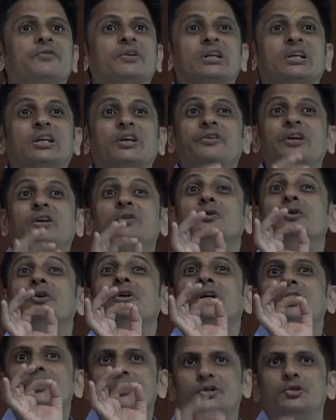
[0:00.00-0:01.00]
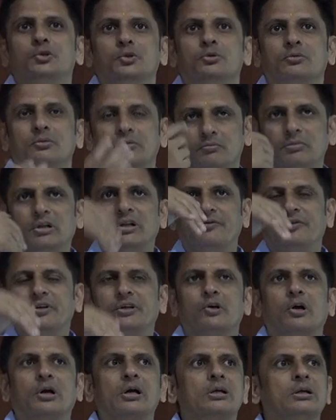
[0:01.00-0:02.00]
given a word to, if
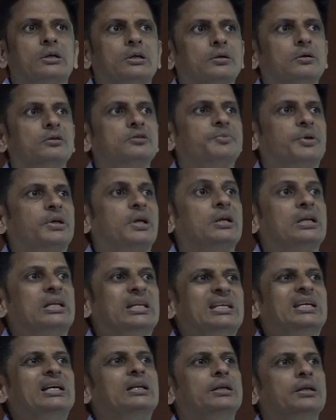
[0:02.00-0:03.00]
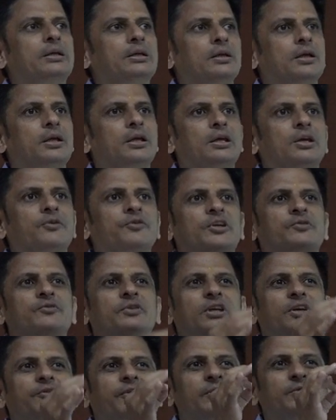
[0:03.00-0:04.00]
speaking legally, which have been
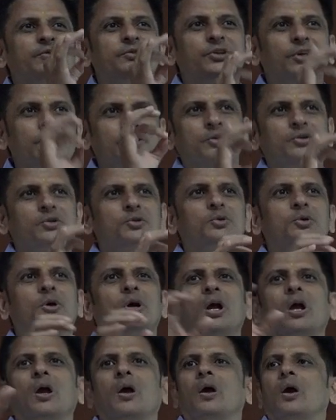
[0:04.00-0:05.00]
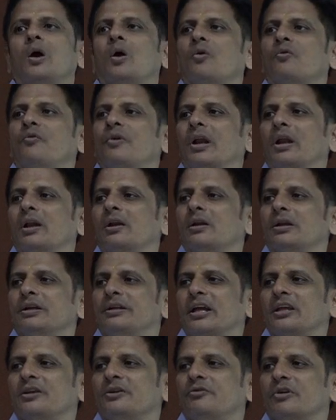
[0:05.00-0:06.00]
given a word to when
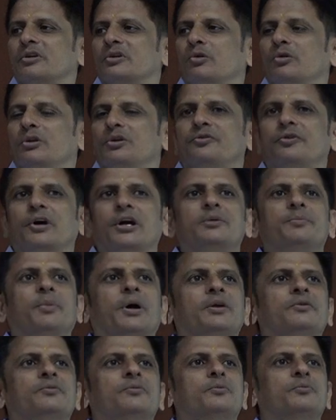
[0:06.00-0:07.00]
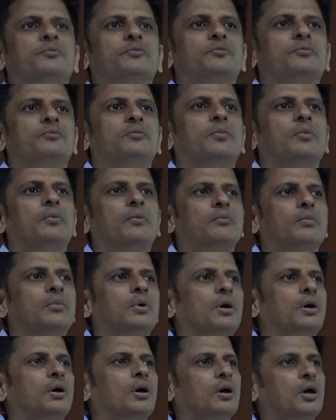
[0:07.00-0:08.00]
it was codified by
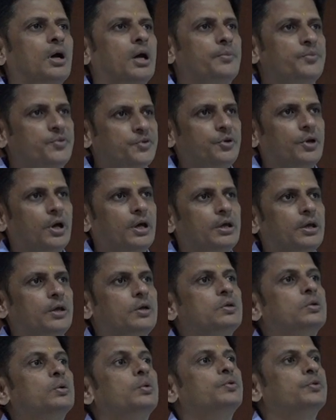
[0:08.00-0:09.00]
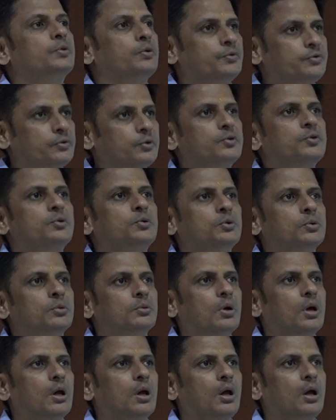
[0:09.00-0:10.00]
MCI in 2002,
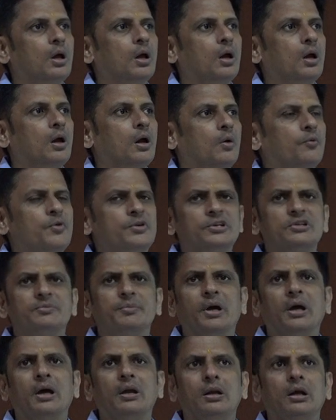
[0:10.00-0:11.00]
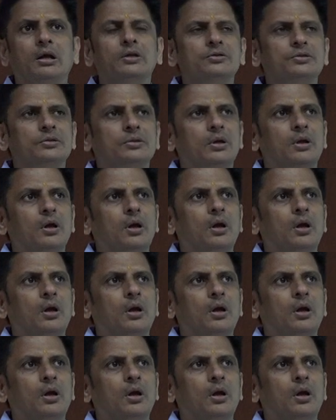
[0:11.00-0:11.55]
which is by and large